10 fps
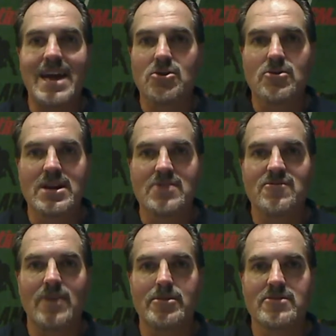against
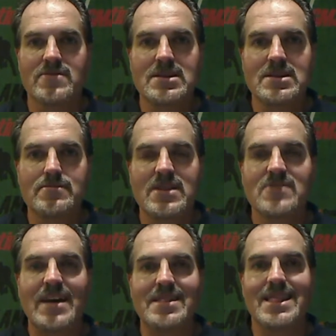double teams. He's
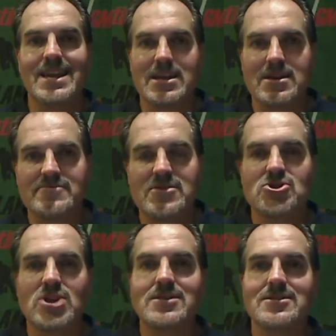athletic enough to
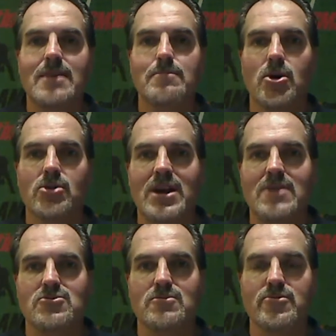chase down ball
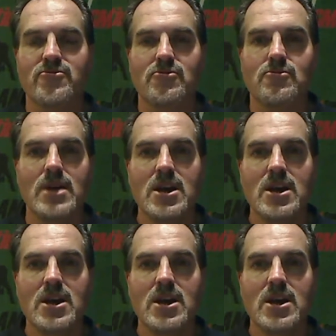carriers in pursuit.